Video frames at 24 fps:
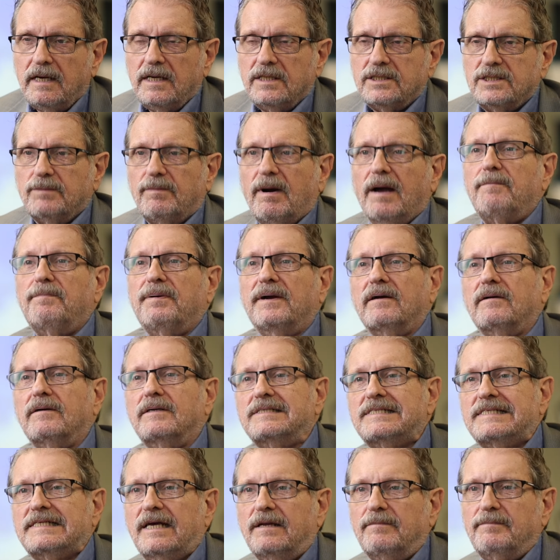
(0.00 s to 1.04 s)
So my
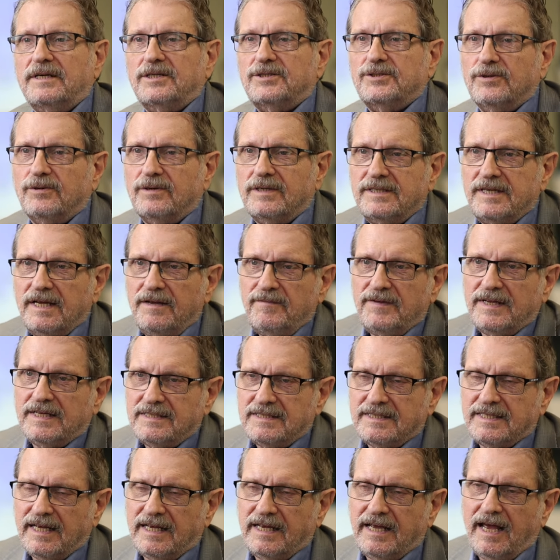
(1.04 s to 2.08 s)
parents sent me to a
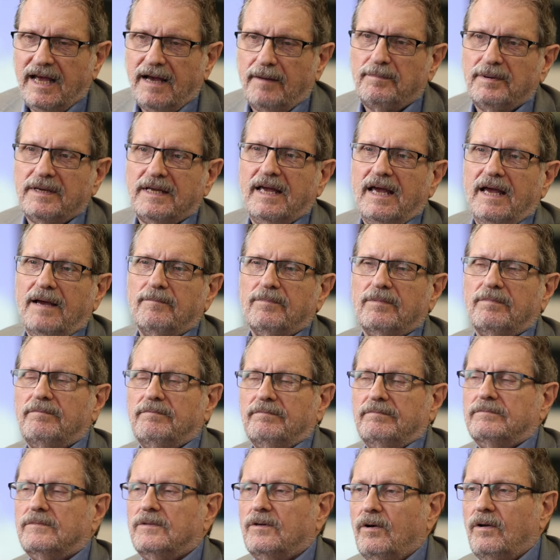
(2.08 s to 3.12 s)
deviancy camp, a camp
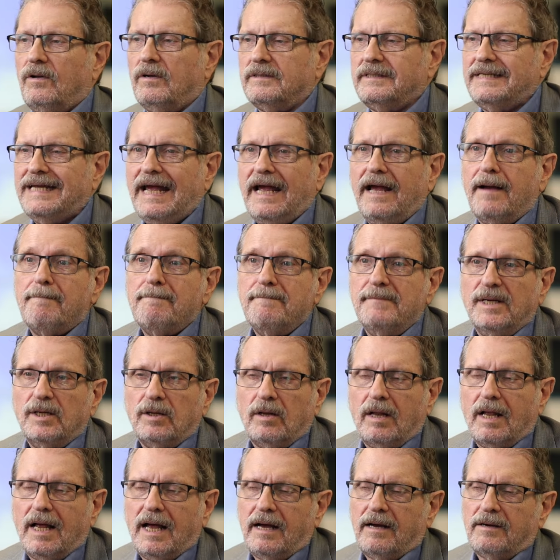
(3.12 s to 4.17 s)
called Camp
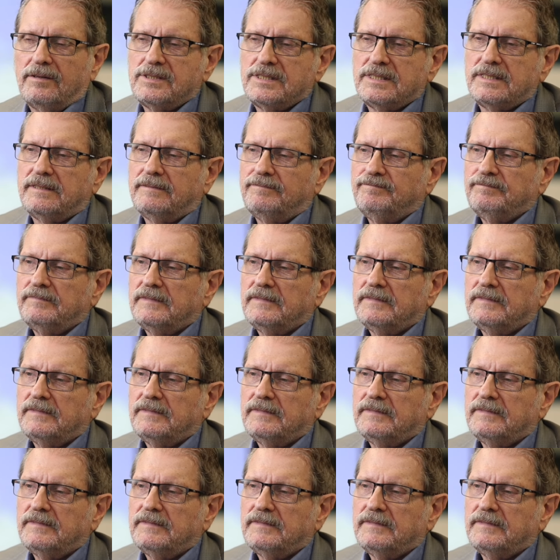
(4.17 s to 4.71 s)
Millhouse.